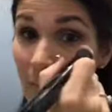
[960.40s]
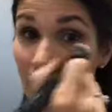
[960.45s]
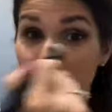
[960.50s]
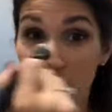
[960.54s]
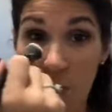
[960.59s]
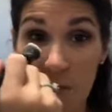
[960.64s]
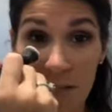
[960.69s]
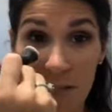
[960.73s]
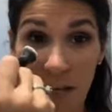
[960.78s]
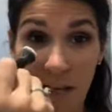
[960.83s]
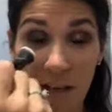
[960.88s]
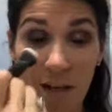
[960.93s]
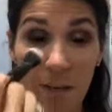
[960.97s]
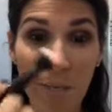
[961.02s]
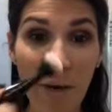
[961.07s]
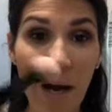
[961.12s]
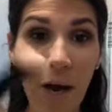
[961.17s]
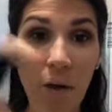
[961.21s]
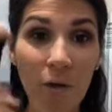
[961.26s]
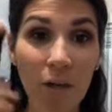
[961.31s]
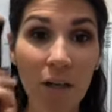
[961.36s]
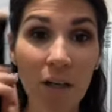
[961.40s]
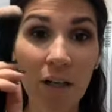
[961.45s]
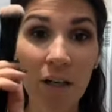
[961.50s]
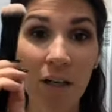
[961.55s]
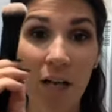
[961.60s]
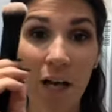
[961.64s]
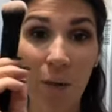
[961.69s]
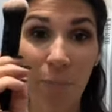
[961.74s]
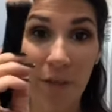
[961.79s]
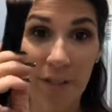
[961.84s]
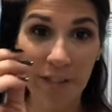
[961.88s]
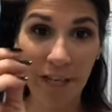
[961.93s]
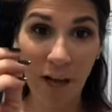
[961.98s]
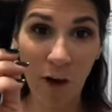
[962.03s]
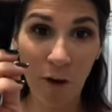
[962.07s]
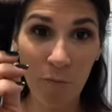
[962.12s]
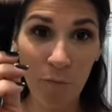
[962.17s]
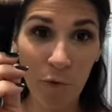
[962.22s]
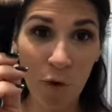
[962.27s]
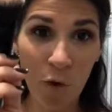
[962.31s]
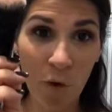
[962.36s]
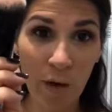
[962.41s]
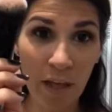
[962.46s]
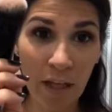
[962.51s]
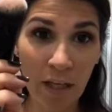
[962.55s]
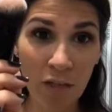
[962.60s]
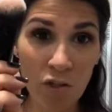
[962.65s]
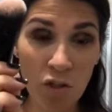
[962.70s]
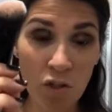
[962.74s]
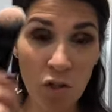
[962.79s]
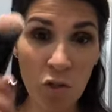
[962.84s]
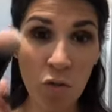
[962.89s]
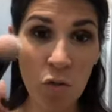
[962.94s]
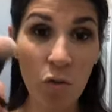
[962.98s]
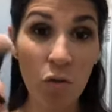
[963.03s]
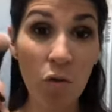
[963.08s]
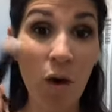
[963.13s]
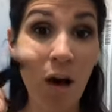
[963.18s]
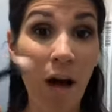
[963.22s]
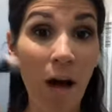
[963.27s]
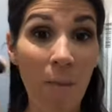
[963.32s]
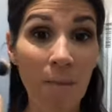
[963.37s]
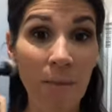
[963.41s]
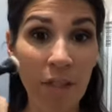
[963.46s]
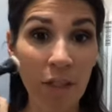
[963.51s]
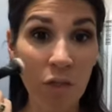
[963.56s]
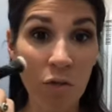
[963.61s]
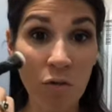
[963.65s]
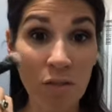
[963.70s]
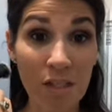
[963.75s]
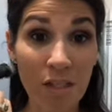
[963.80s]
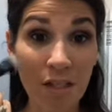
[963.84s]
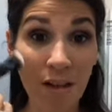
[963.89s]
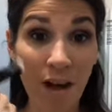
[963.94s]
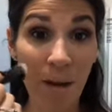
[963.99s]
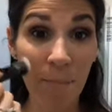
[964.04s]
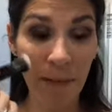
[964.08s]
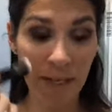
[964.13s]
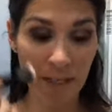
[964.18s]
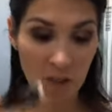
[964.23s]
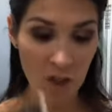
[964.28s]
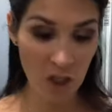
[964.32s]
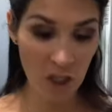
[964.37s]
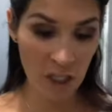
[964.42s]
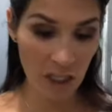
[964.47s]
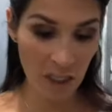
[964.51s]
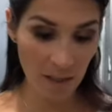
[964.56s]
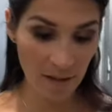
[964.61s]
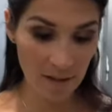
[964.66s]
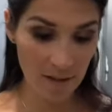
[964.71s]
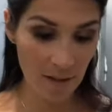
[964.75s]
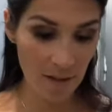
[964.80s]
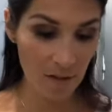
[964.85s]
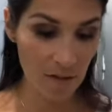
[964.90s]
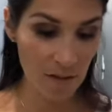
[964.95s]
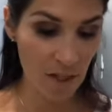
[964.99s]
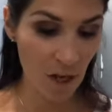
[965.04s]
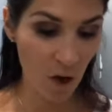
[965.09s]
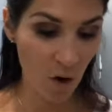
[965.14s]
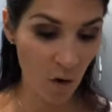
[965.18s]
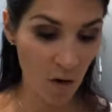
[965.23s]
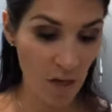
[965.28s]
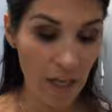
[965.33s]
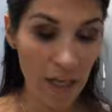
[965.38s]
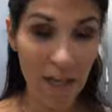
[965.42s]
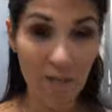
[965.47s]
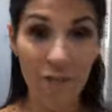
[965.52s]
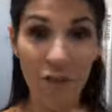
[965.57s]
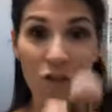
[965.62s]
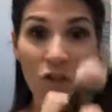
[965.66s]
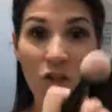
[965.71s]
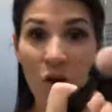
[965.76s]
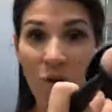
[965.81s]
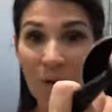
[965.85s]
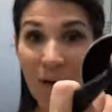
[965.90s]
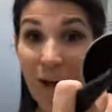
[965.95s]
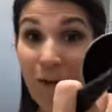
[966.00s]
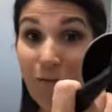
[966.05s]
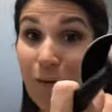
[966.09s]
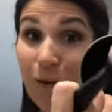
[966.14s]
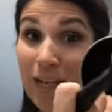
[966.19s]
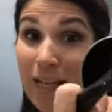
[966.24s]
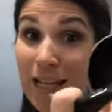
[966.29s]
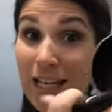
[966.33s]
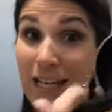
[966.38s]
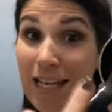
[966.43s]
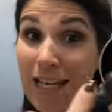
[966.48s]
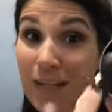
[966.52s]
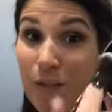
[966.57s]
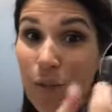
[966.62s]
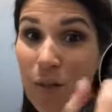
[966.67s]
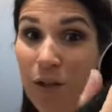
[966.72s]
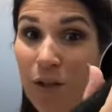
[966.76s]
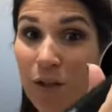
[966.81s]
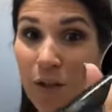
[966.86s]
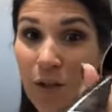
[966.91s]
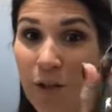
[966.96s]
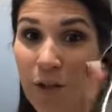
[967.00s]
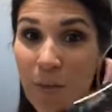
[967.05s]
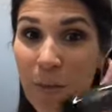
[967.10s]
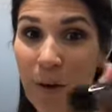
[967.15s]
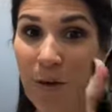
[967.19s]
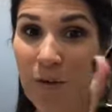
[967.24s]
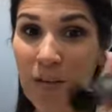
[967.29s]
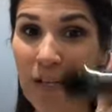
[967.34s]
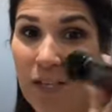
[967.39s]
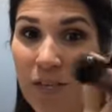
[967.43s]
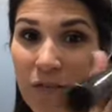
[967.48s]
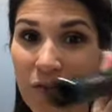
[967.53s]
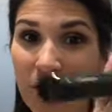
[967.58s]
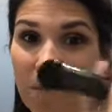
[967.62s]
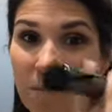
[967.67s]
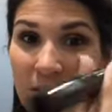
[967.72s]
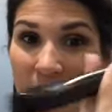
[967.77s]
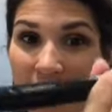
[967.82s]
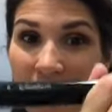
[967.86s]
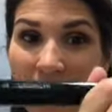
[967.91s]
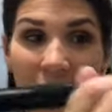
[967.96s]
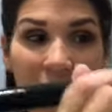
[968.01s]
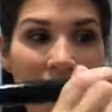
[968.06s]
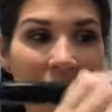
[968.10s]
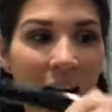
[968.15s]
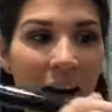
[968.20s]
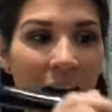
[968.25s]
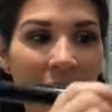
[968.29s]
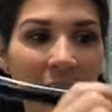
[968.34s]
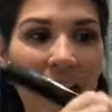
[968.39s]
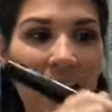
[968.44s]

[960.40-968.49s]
for setting powder, but now I'm going to use it on my cheeks. So if you don't have one of these, we learned about these from Sarah.